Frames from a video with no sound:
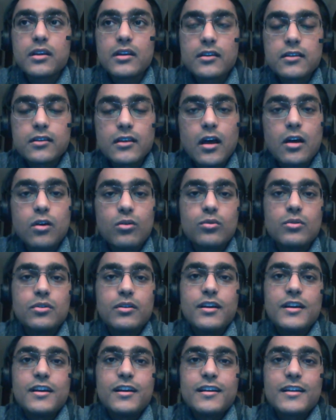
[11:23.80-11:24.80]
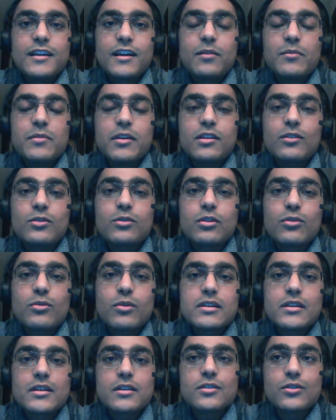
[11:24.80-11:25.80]
Now, coming to the
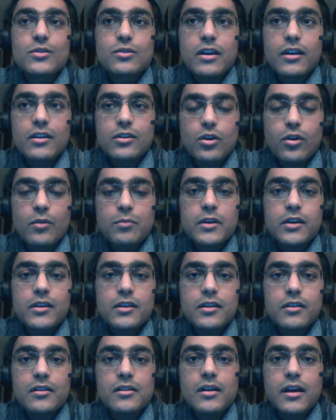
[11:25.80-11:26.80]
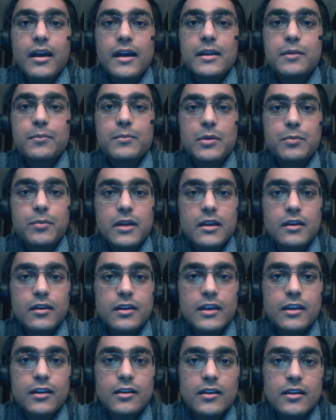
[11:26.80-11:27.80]
question, should I drop a year and prepare
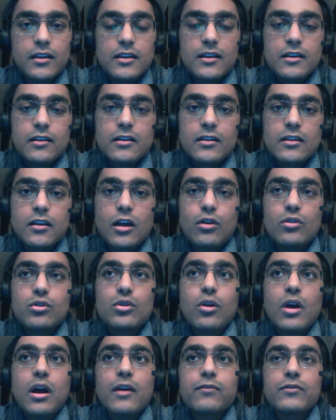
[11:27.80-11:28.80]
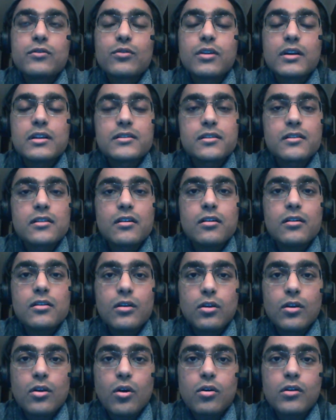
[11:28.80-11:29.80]
again? Now, you have to consider a
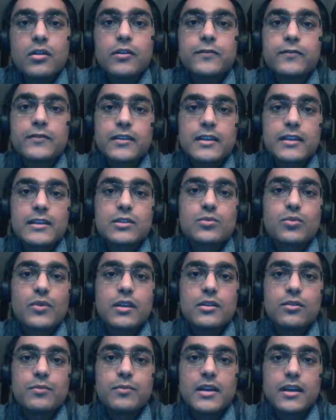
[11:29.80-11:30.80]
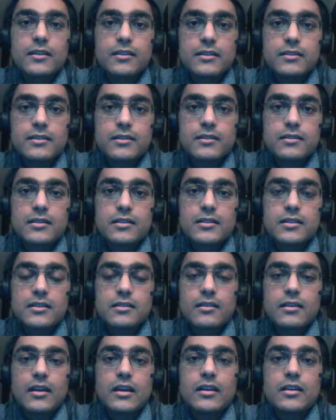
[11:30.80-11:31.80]
lot of things when you make this
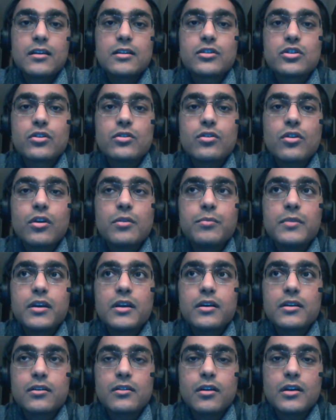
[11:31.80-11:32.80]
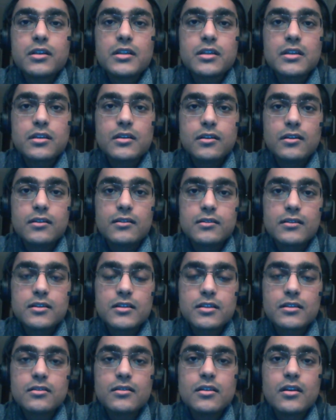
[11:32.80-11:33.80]
decision, right? It should not be a rush
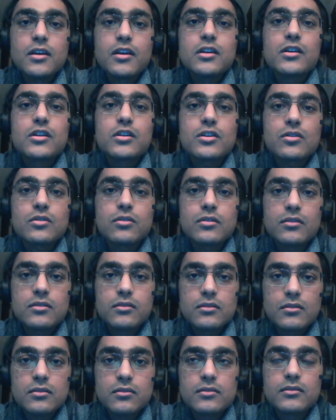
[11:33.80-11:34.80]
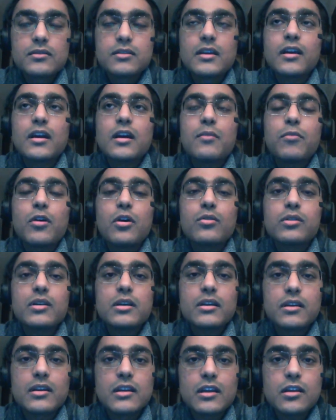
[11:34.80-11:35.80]
decision. You should think about
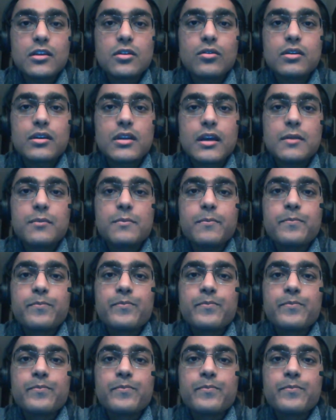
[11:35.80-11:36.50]
it, take your time.